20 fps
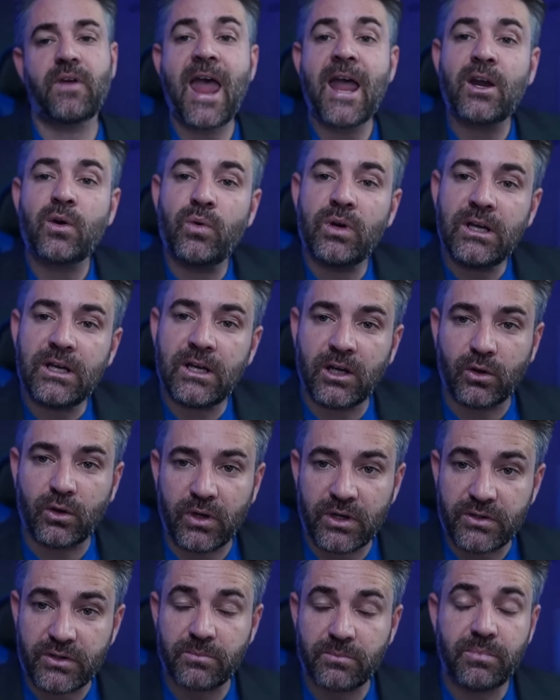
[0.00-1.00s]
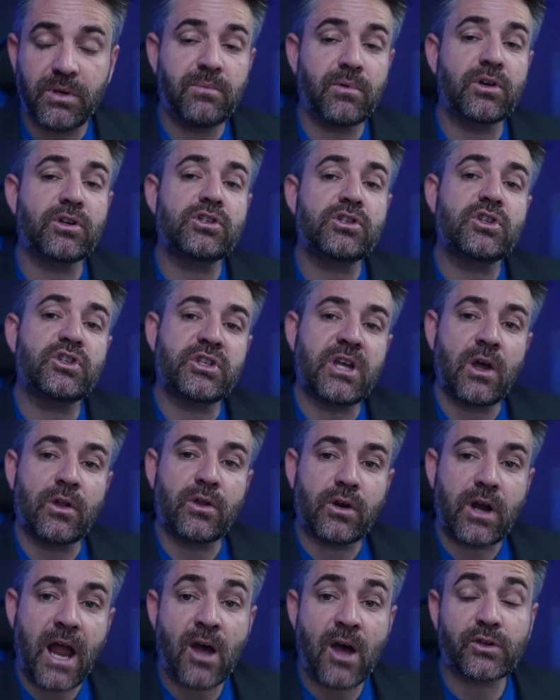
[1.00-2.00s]
equity increase and people could just sell
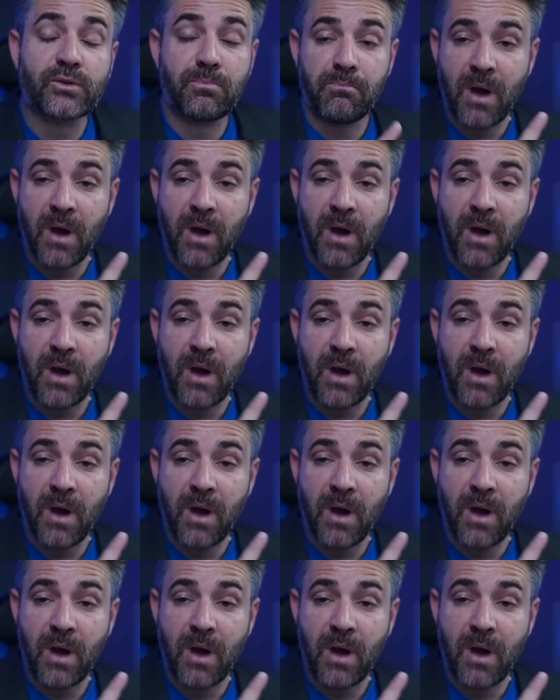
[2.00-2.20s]
their house.